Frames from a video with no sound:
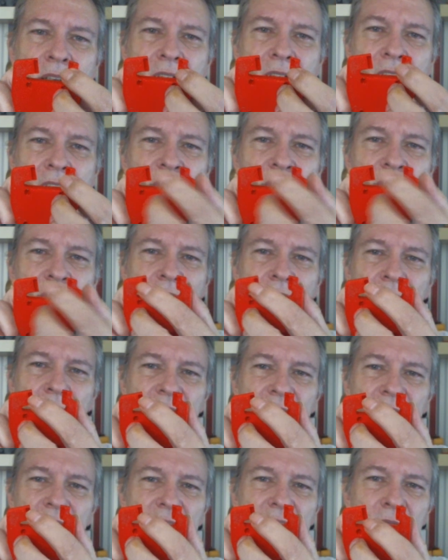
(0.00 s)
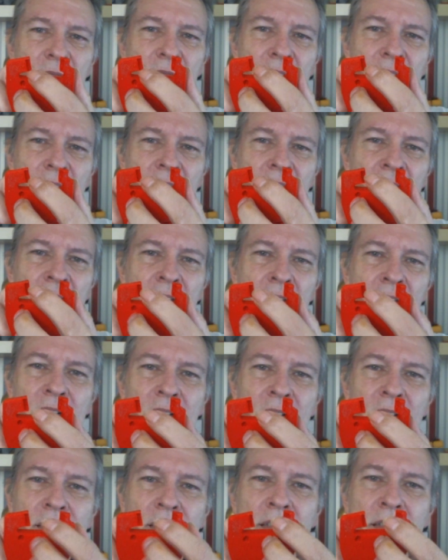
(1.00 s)
as you can see right
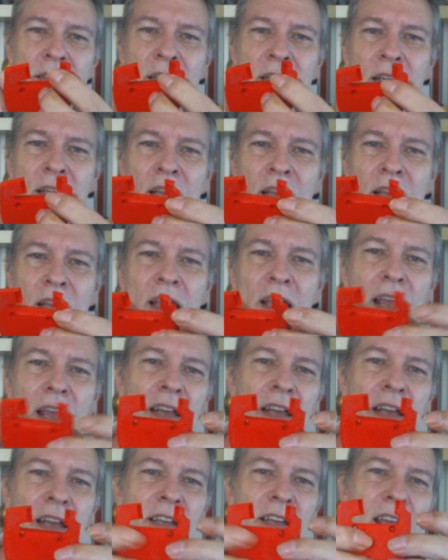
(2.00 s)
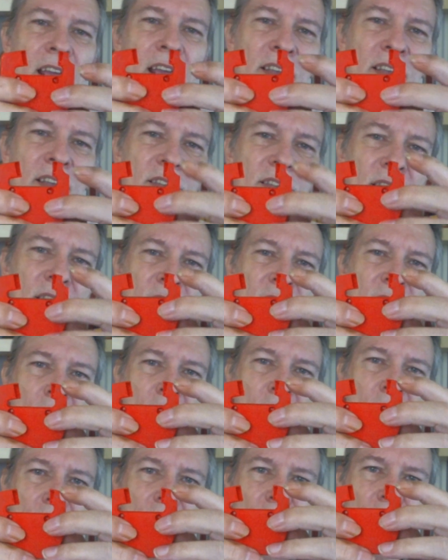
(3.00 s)
here, and it has a
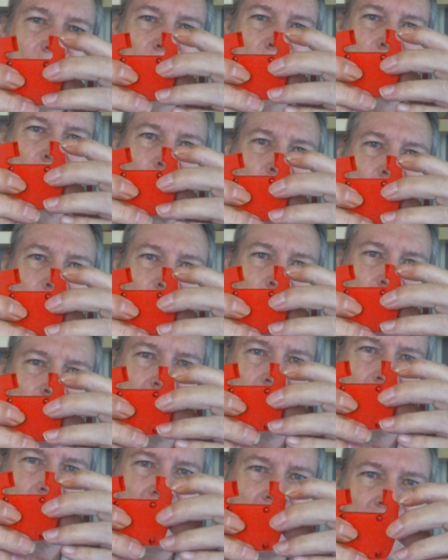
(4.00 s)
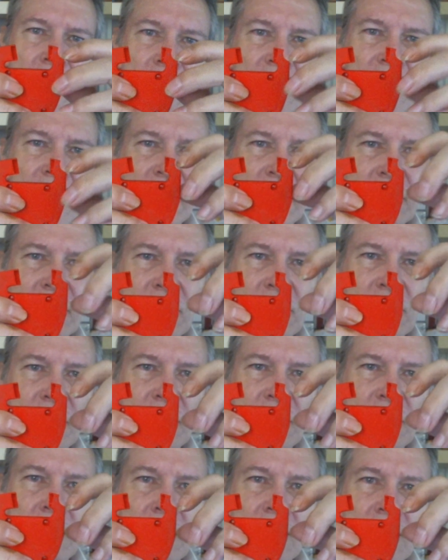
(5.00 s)
small groove right here
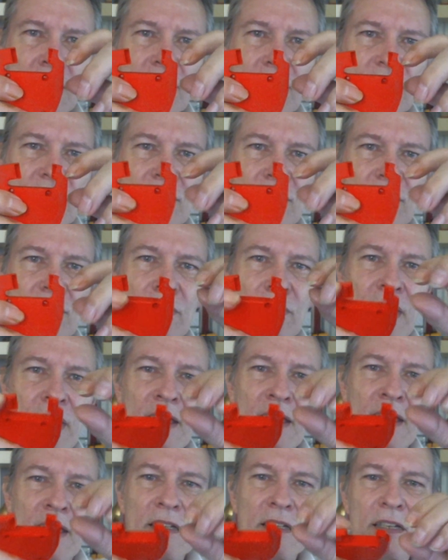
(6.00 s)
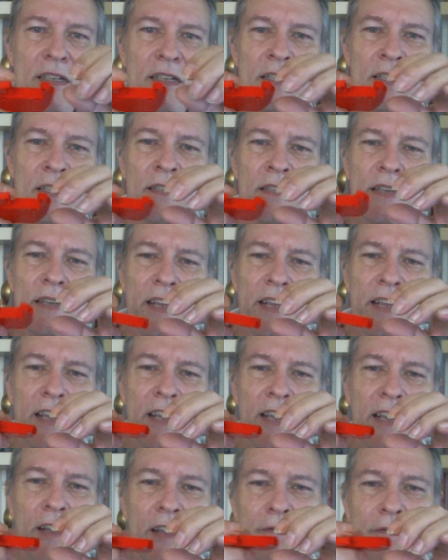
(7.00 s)
so that it
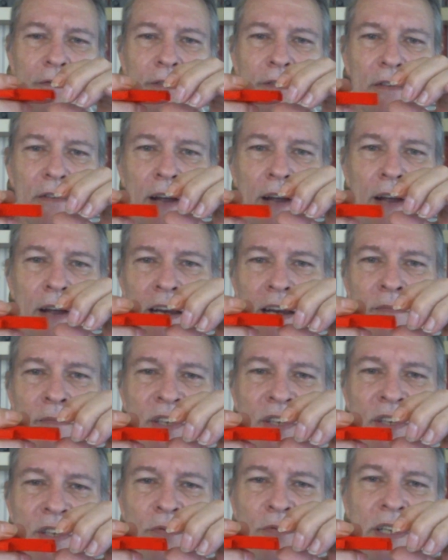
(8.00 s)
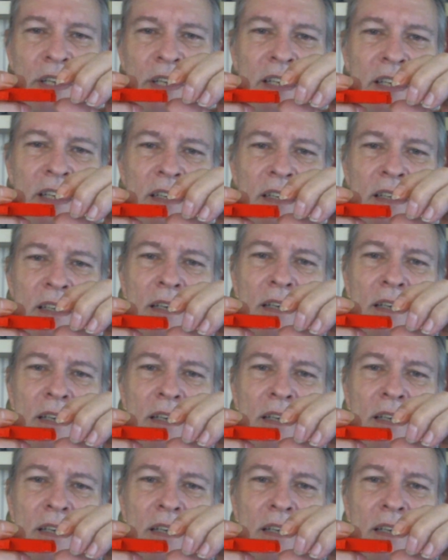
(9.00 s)
can fit right in between